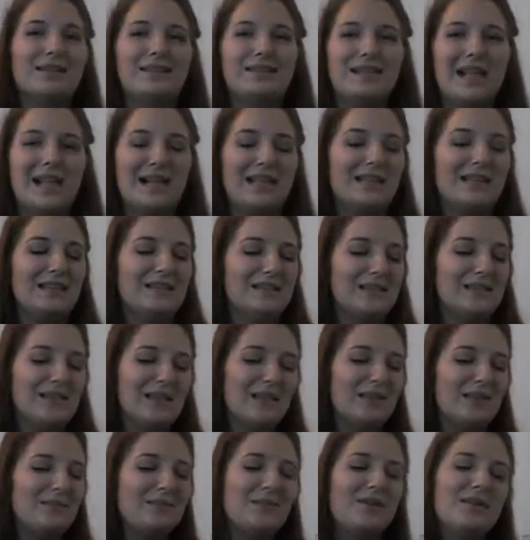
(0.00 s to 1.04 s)
exactly the
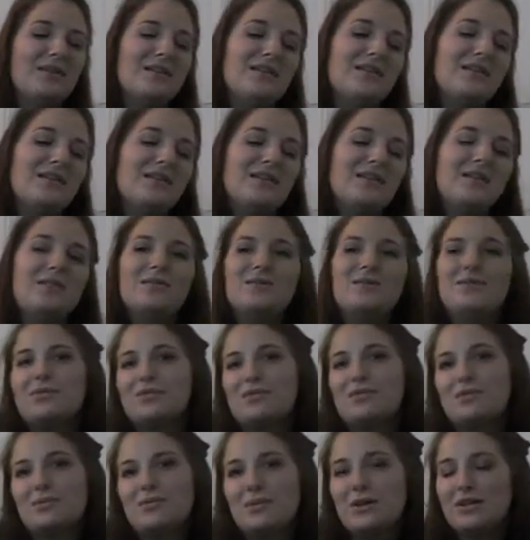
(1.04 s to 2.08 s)
same,
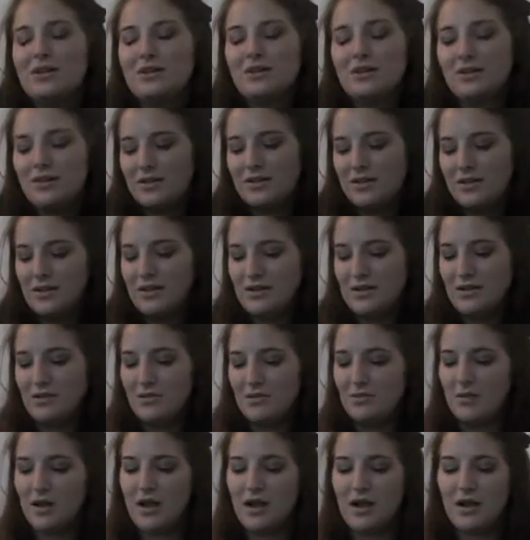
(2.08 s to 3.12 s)
which is weird.
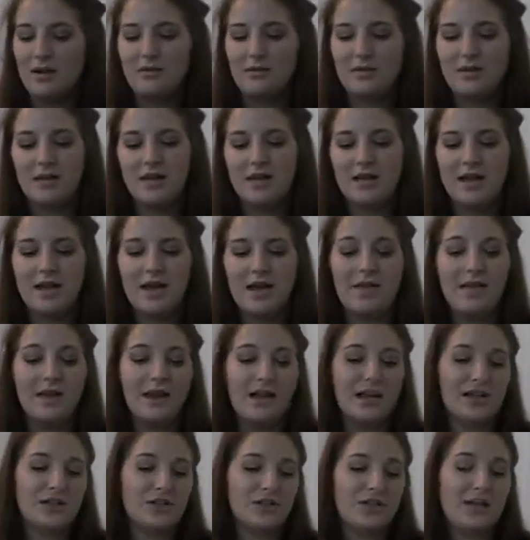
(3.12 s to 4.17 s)
Then
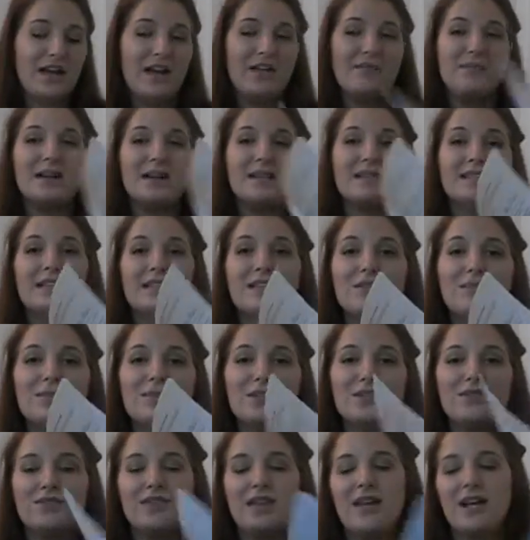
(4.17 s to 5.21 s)
I actually have my
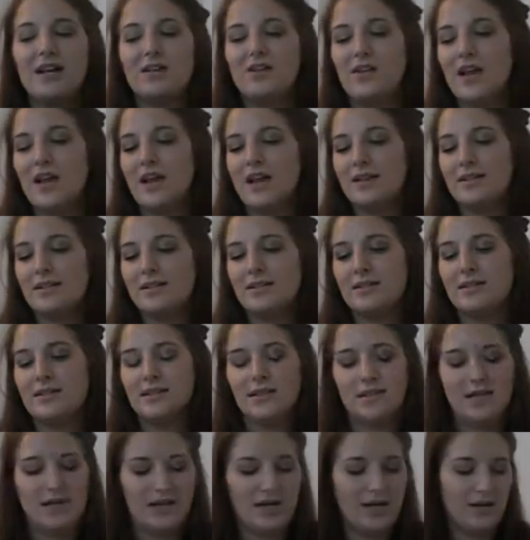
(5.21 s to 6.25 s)
syllabus for that
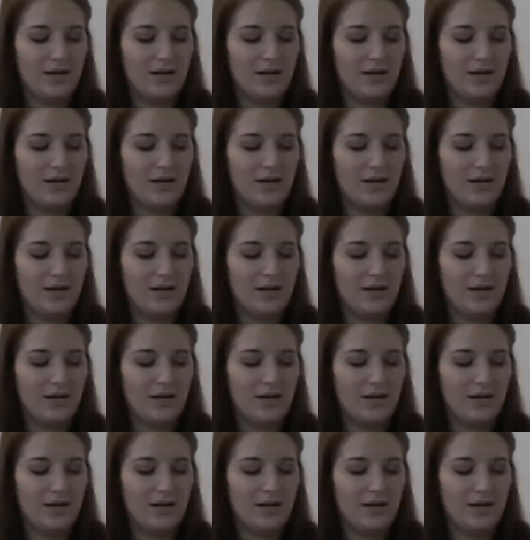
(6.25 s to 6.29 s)
class,